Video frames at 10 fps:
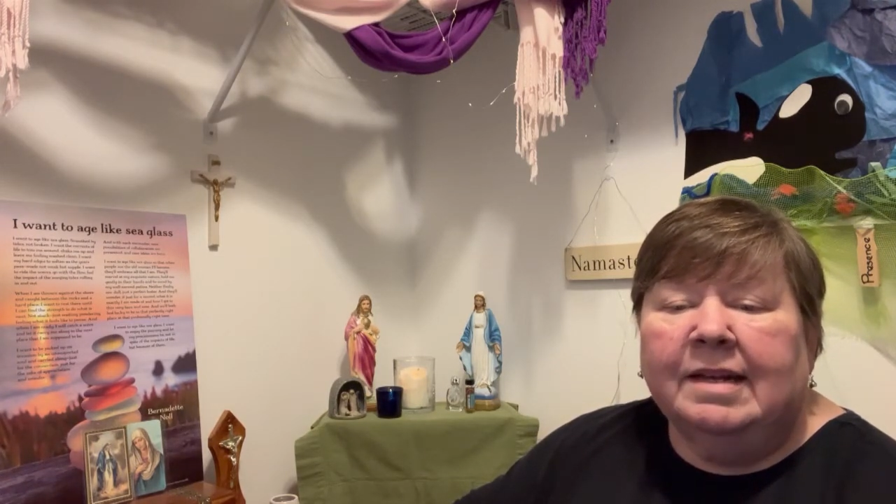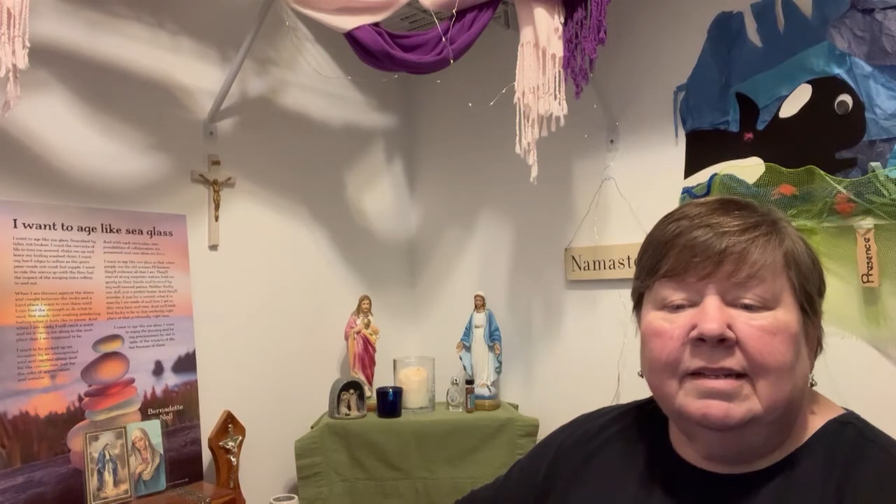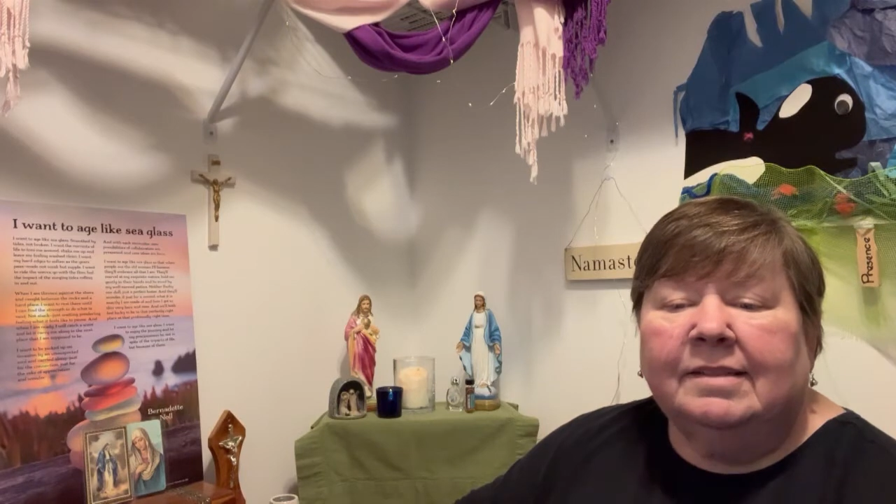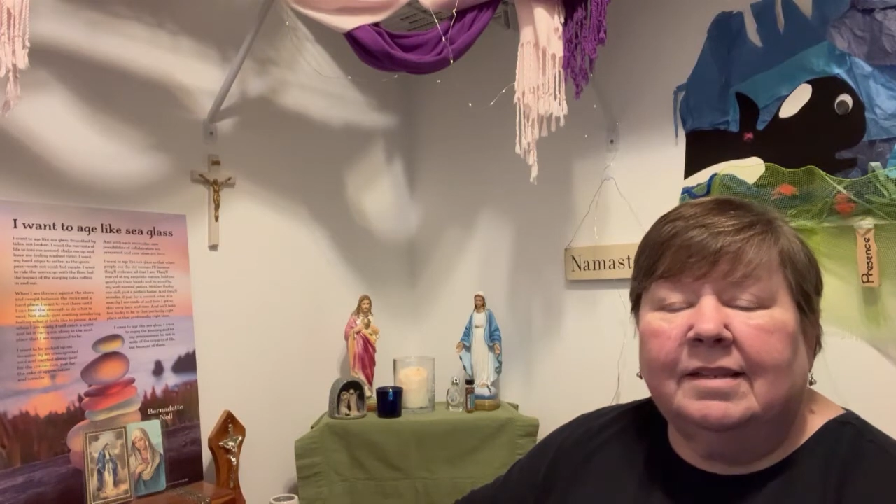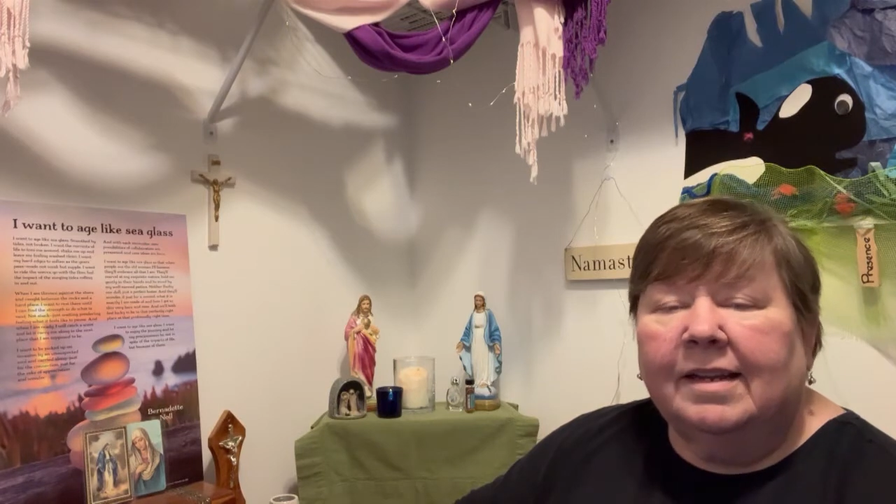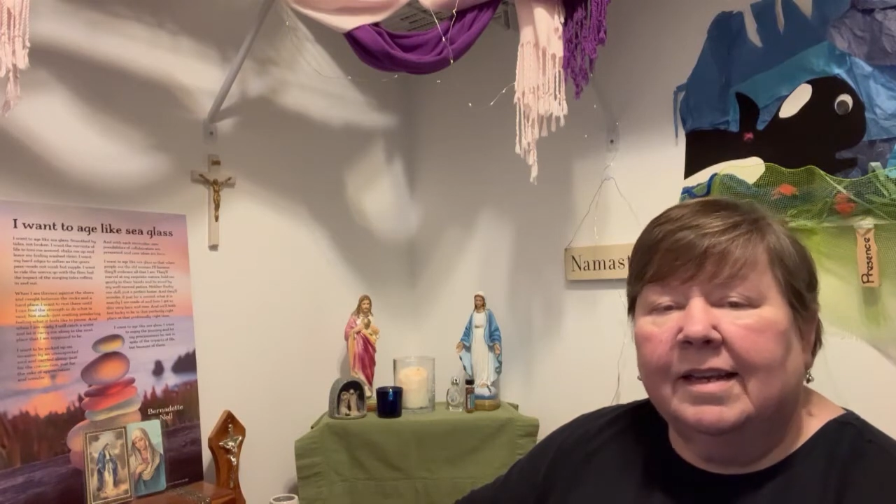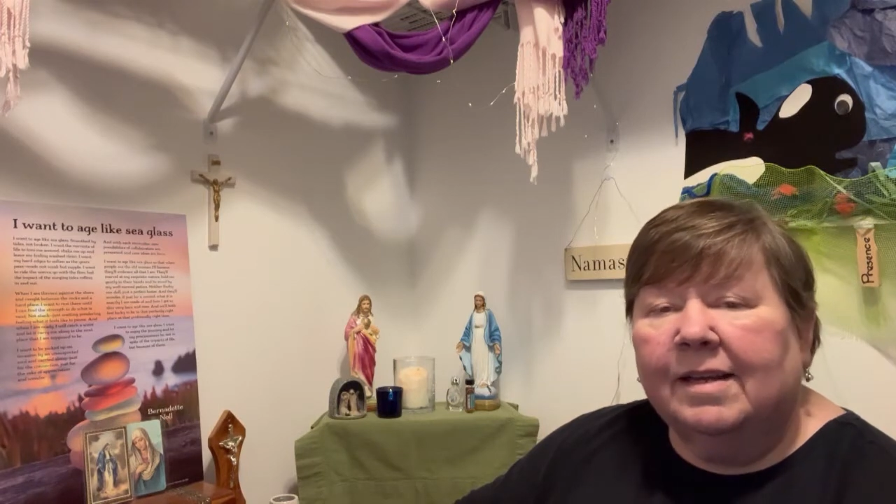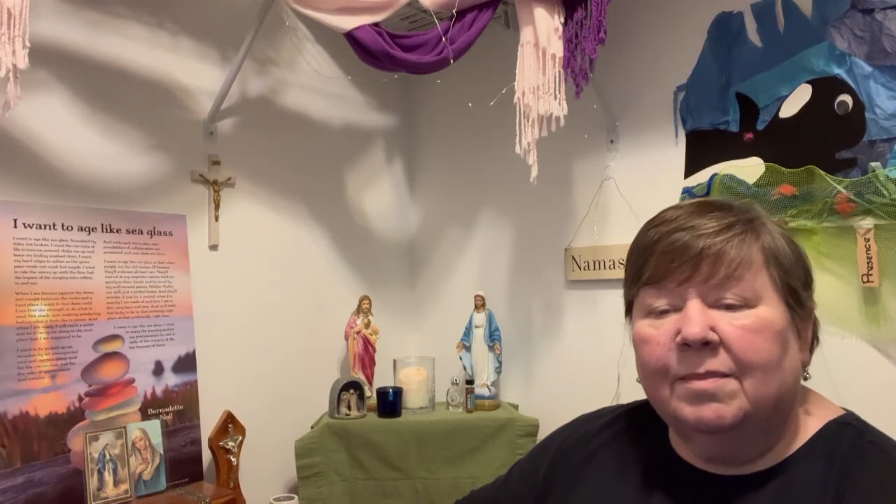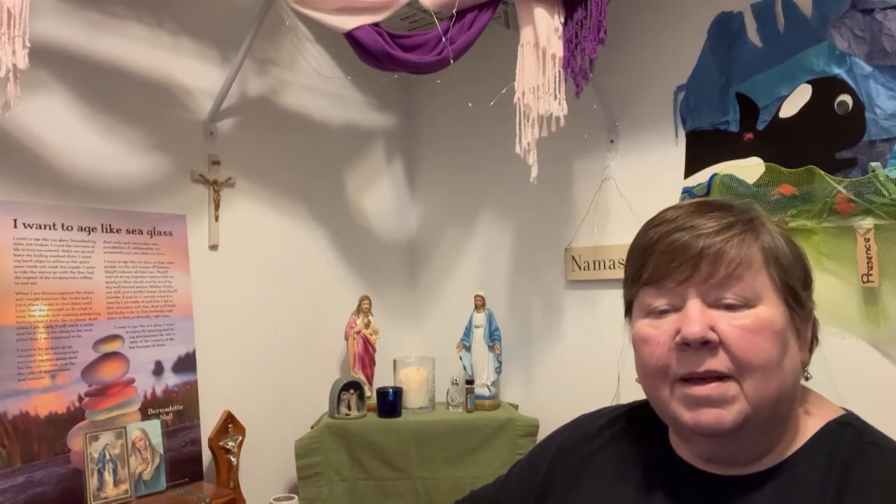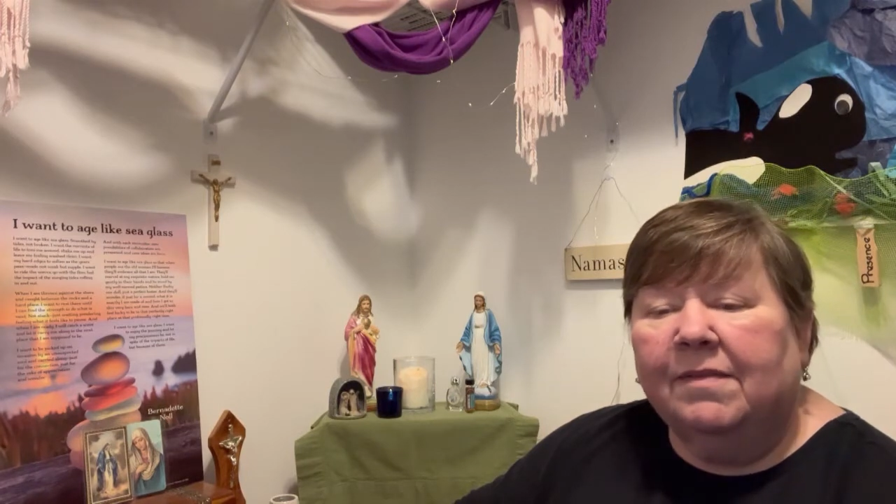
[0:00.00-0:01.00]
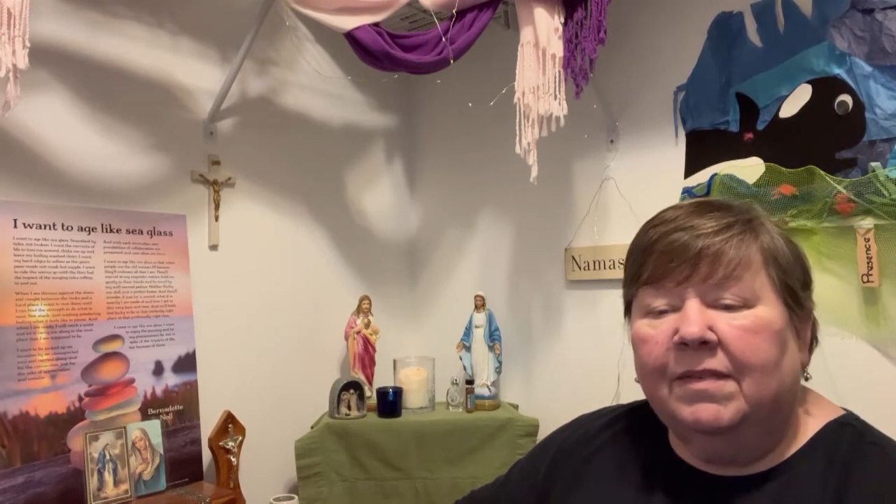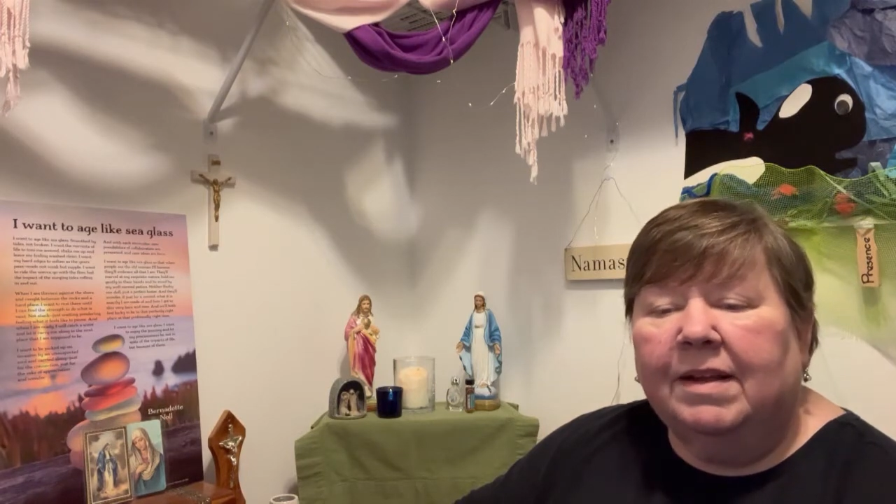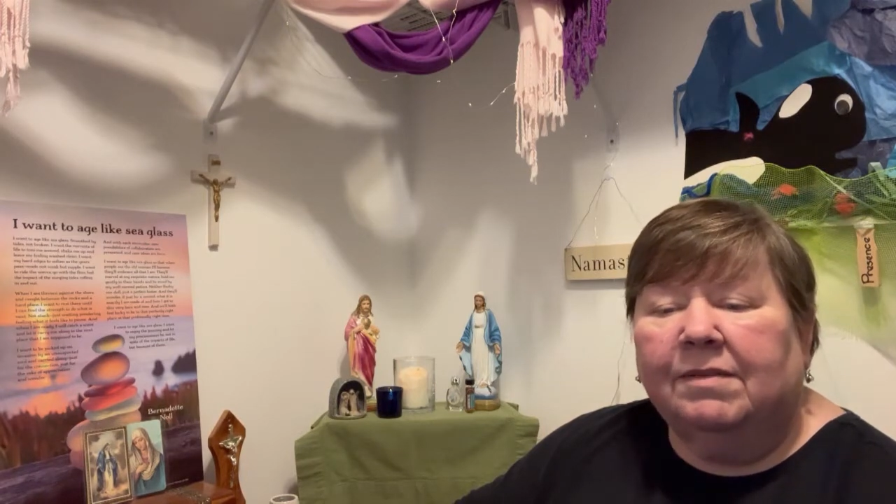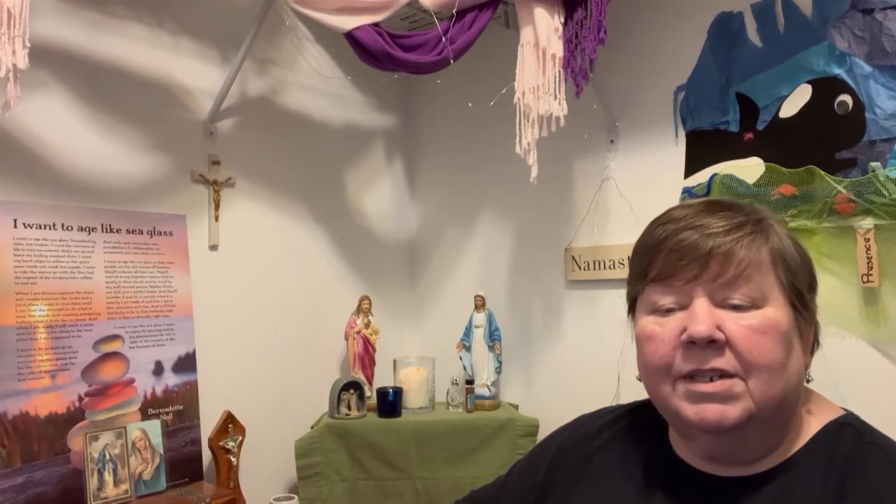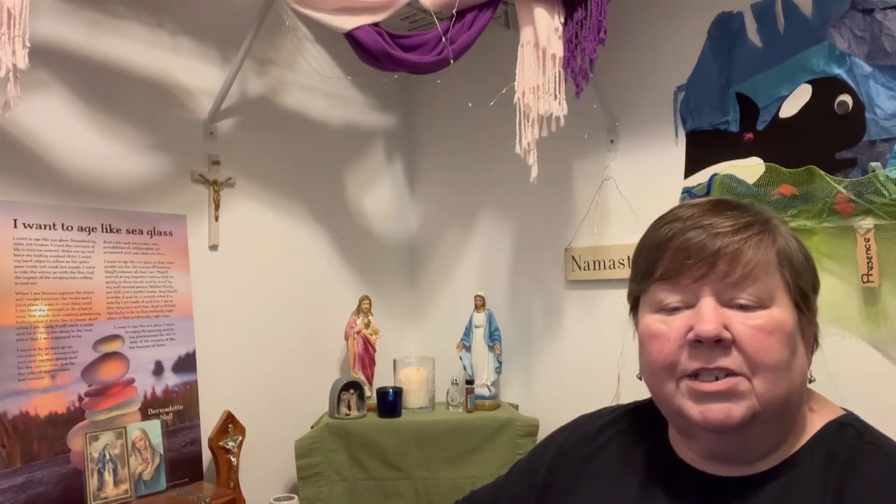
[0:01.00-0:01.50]
sitting in my
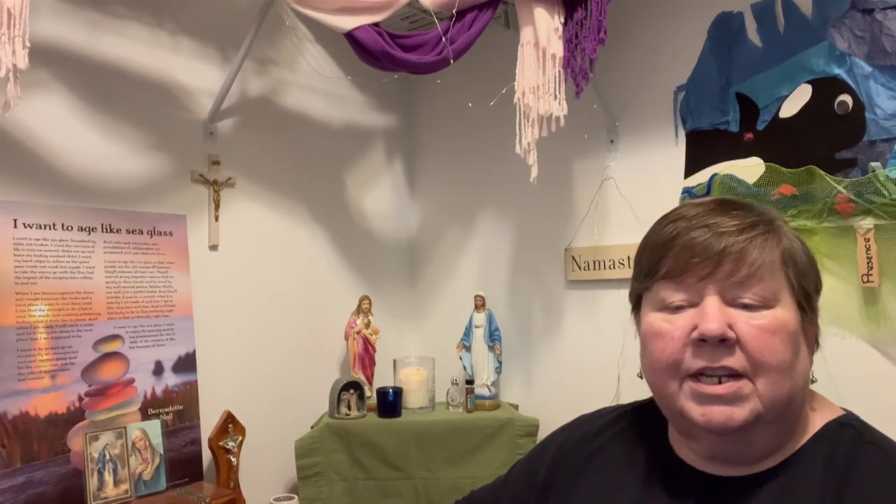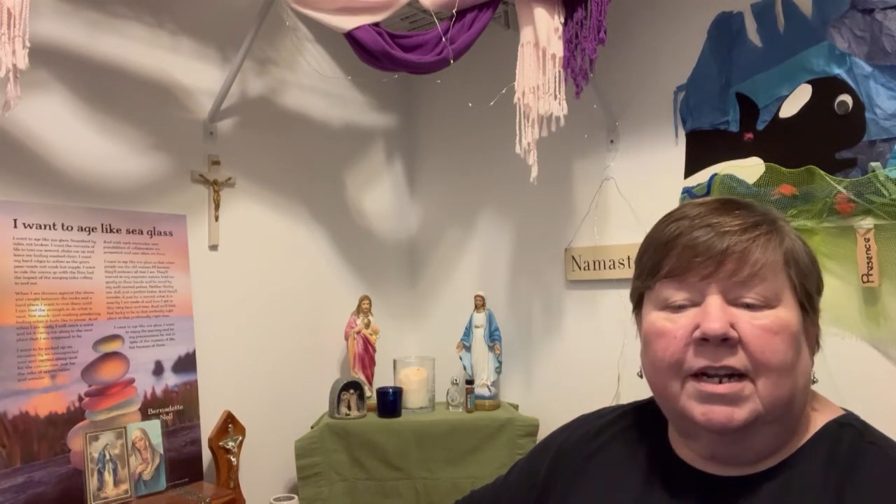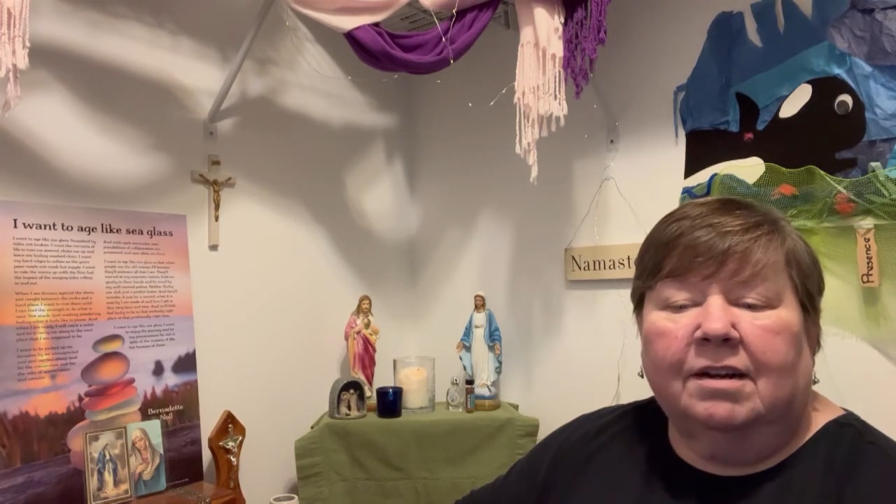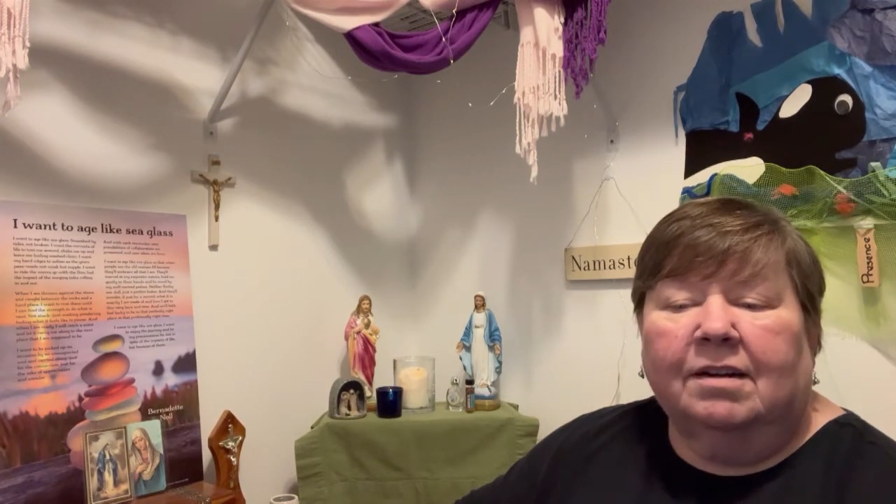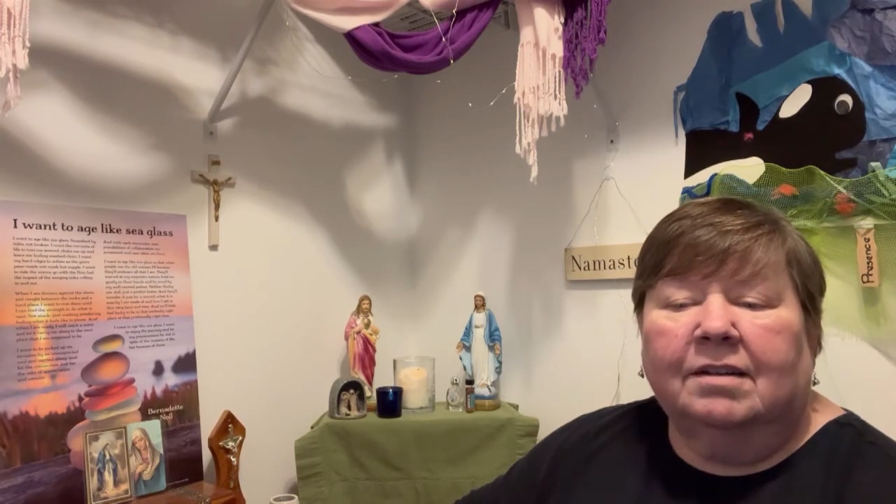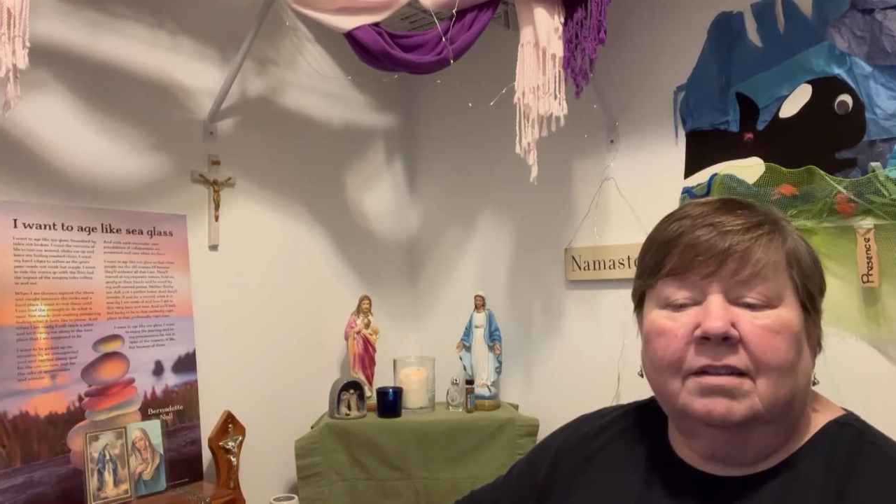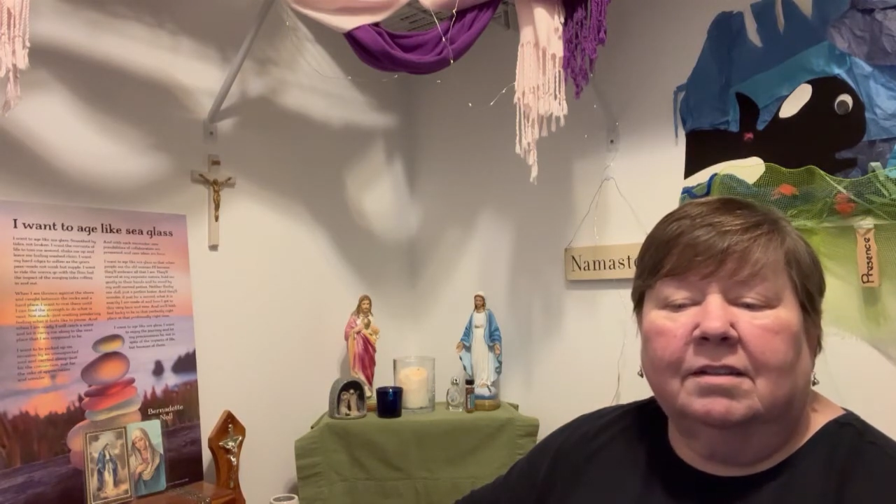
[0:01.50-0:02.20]
favorite chair,